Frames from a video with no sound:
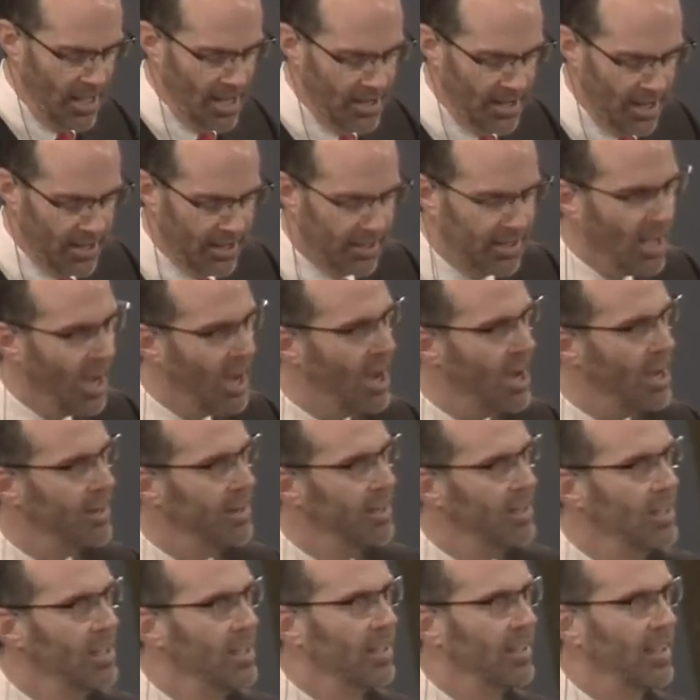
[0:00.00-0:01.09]
And, and
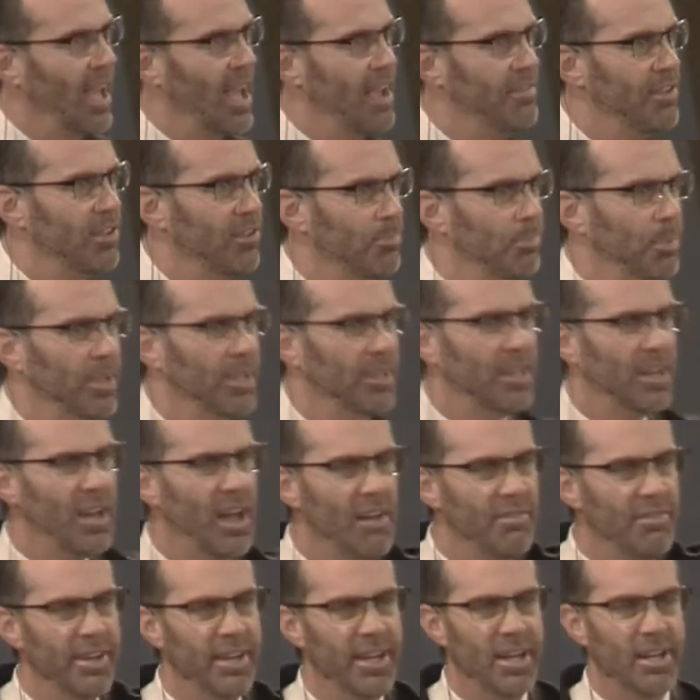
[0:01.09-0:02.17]
God gave his
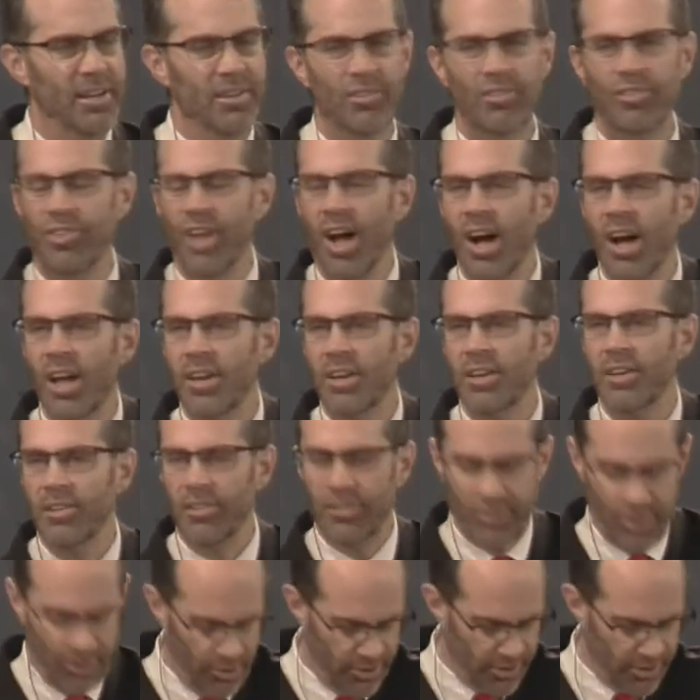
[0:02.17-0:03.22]
beloved son